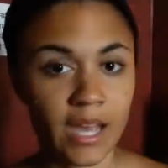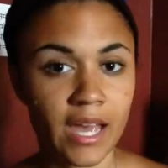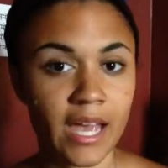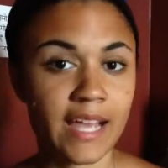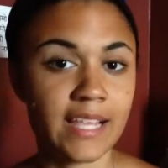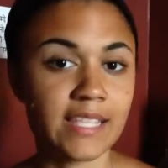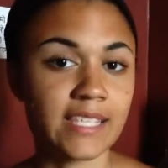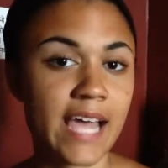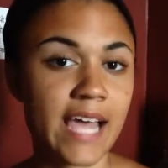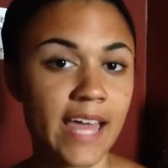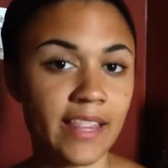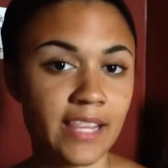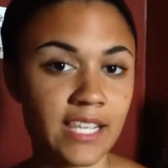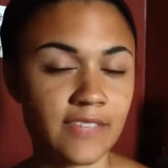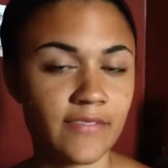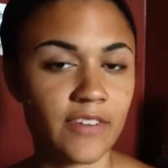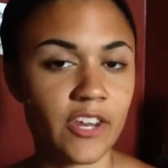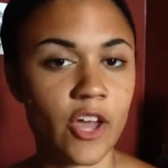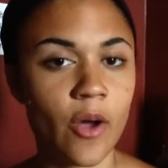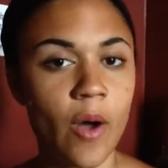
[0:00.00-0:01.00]
And to end
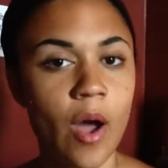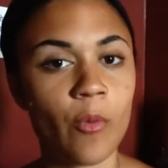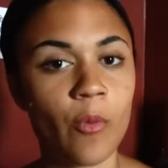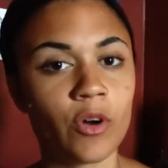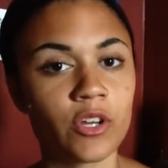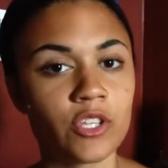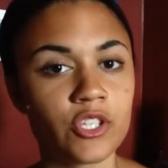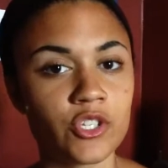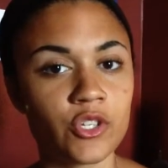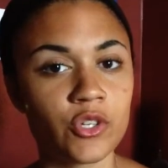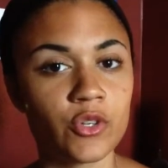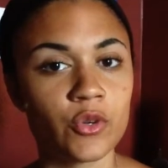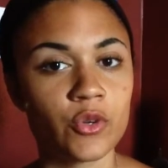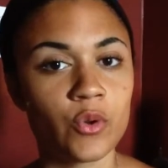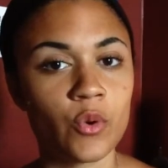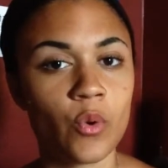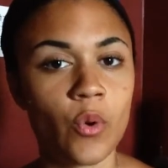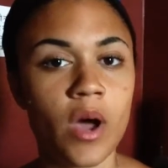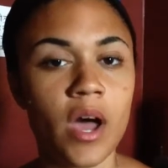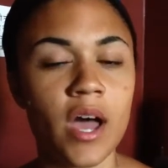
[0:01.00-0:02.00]
this video, I want
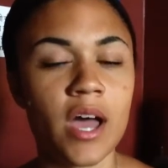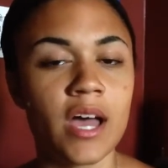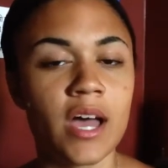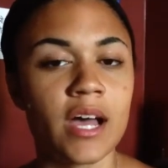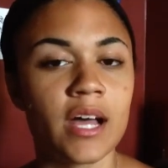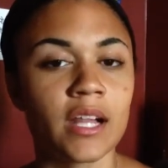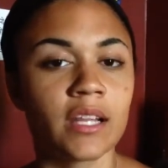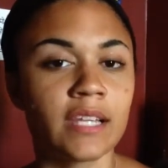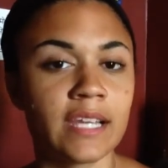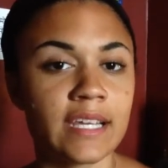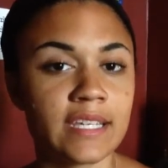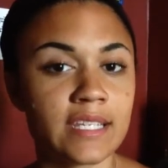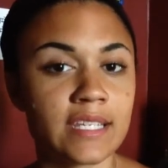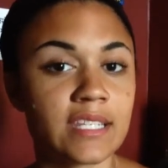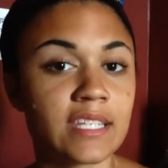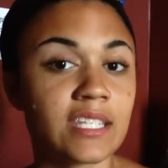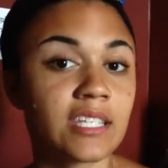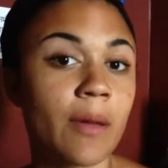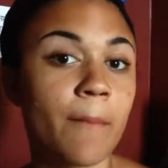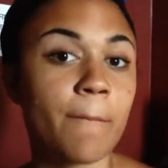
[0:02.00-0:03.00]
to
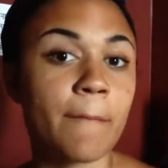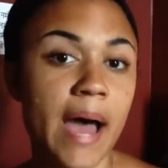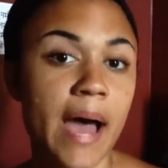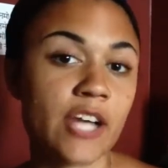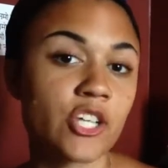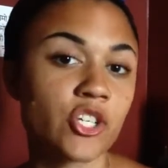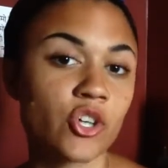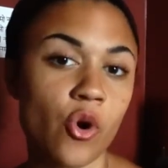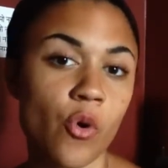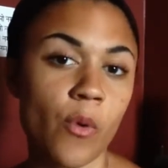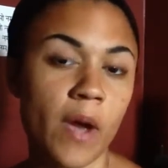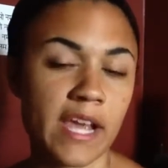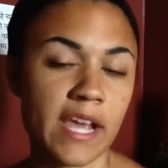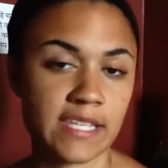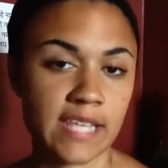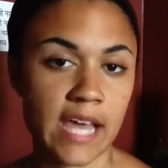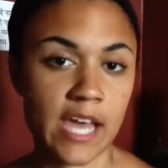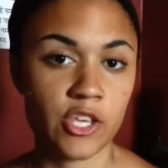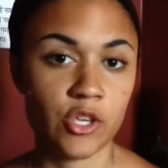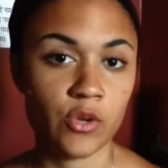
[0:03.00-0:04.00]
list some magical ways
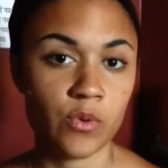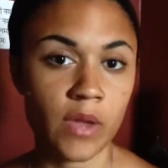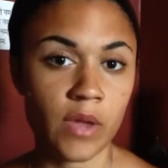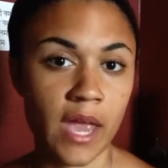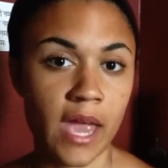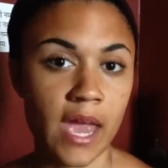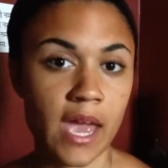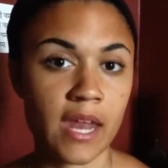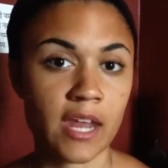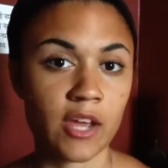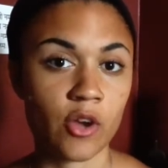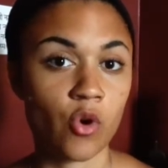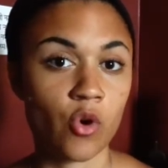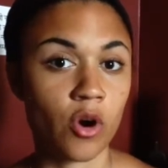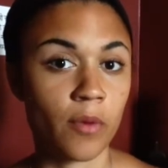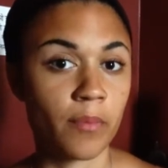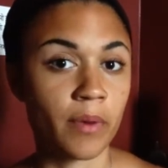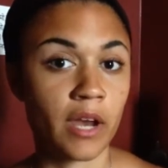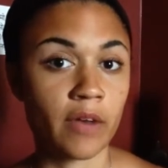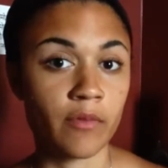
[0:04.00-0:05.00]
that you can
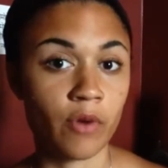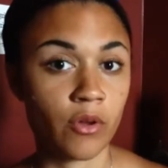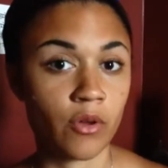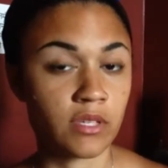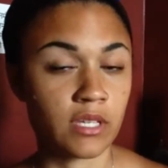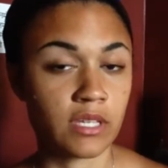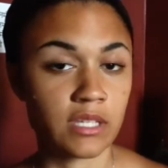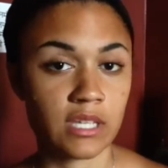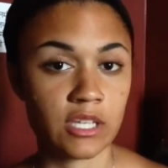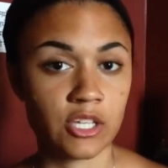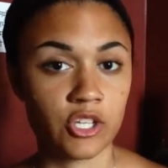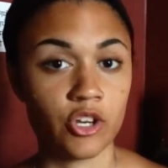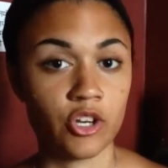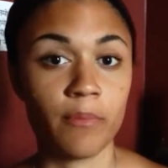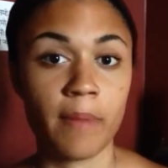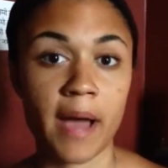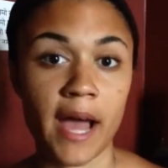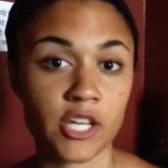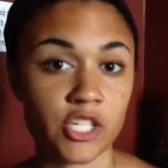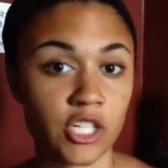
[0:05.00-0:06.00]
incorporate roses into your
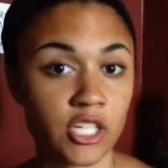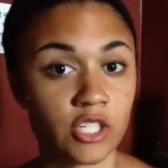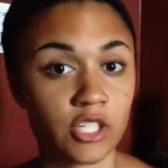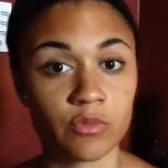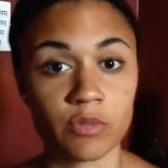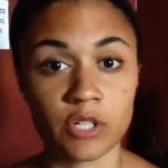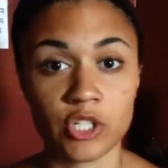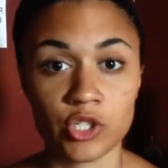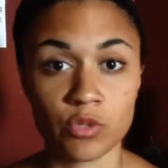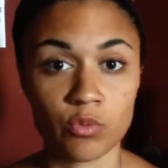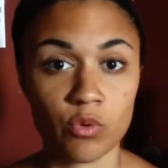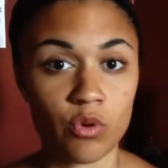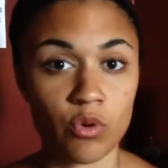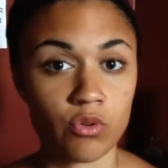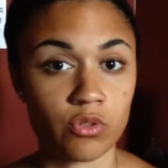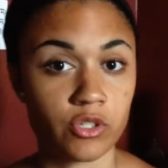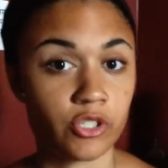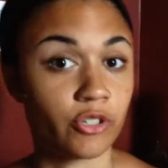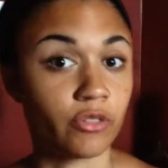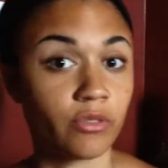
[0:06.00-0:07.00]
magics,
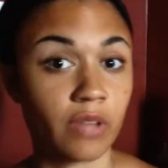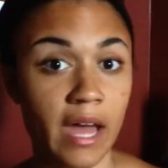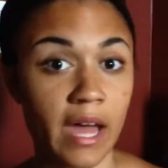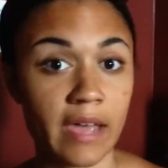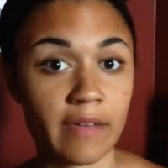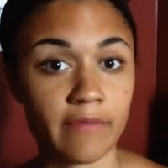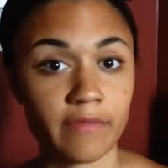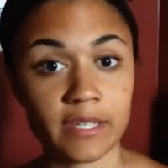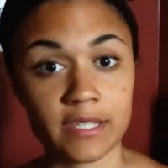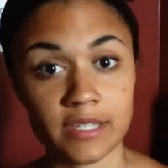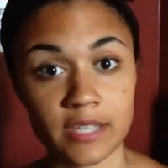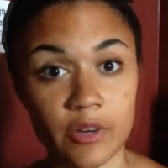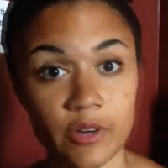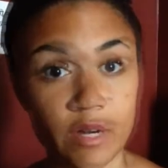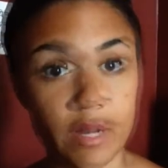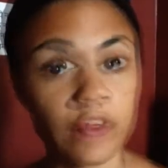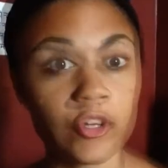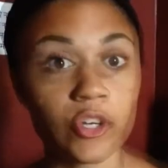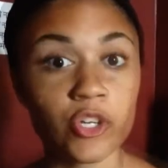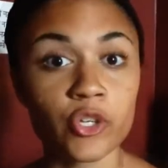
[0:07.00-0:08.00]
rituals, your life,
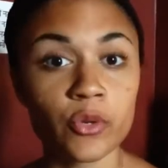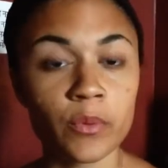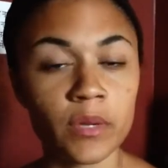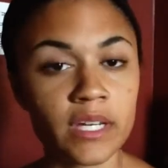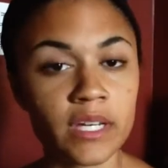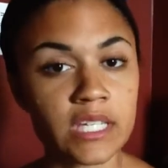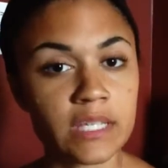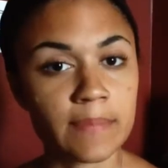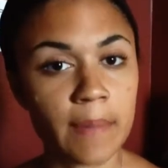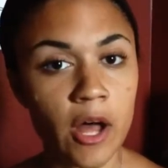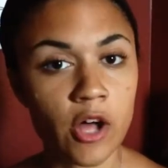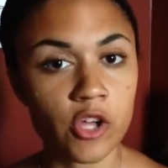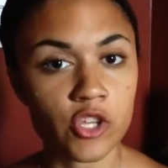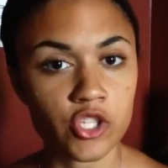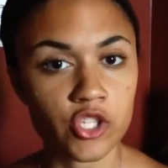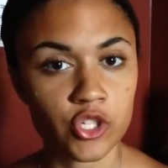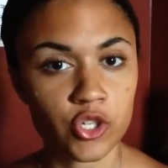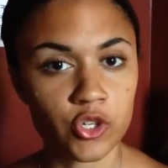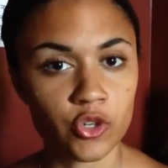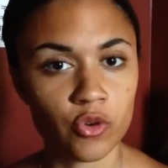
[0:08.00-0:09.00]
etc. If you're doing a spell
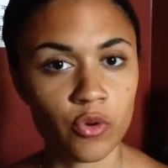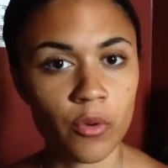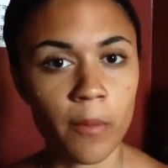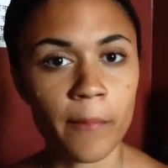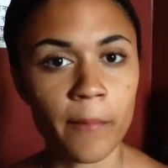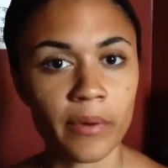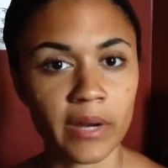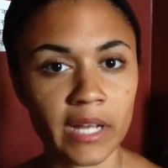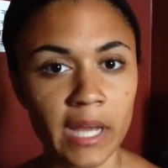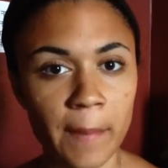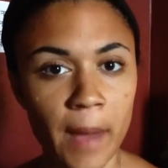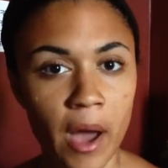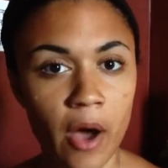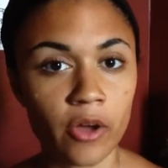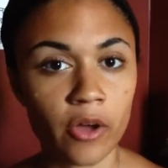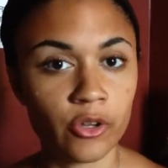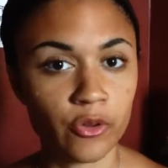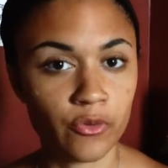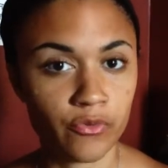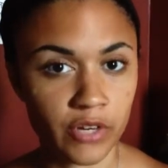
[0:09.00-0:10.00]
to bring about
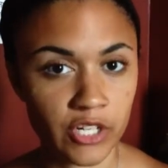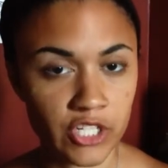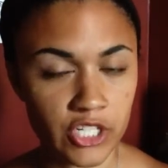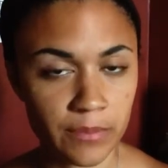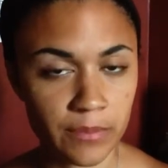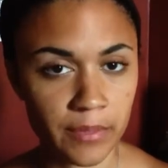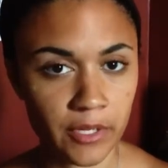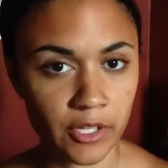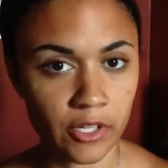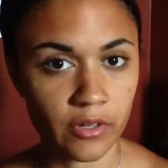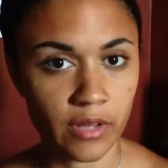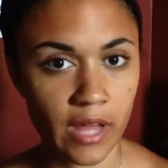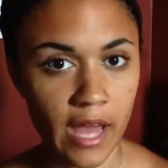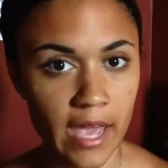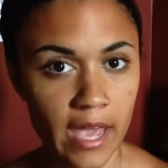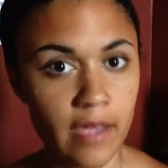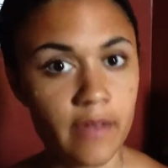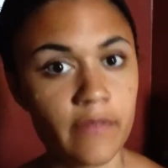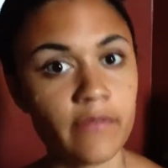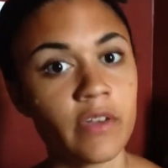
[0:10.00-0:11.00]
a new friendship in your
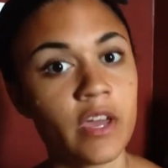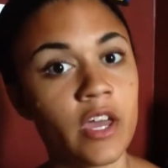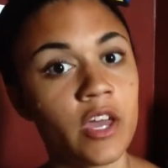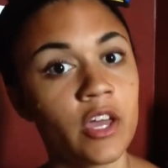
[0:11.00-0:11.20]
life,